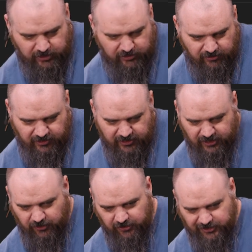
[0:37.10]
is just
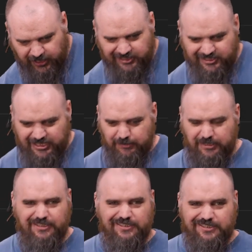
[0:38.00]
this here. I just, I just,
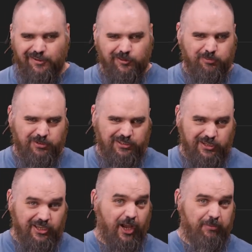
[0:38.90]
named it Disk Health, but
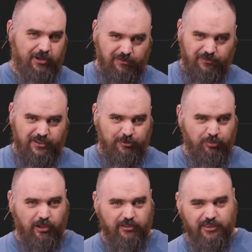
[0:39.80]
you can copy it off of his
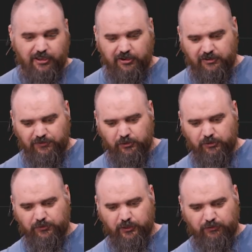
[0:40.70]
blog there if
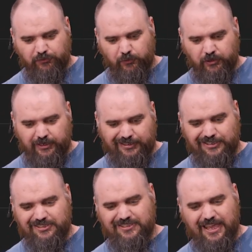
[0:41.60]
you're, if you're looking for it,
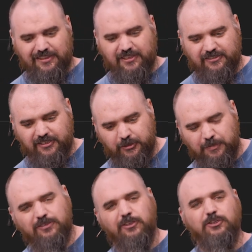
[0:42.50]
and then just add this. And it's
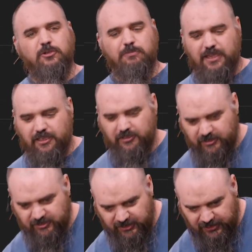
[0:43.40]
basically two commands.
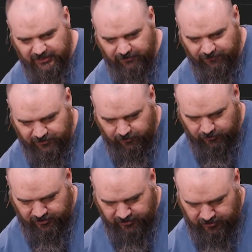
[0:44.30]
It's the get
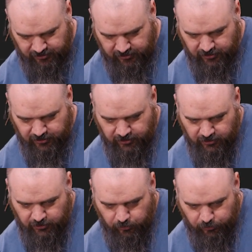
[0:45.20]
physical disk,
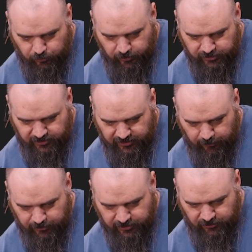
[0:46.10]
which we'll run just
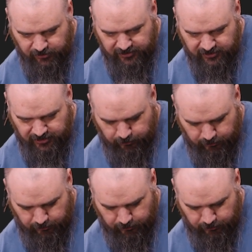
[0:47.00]
that one just so you can see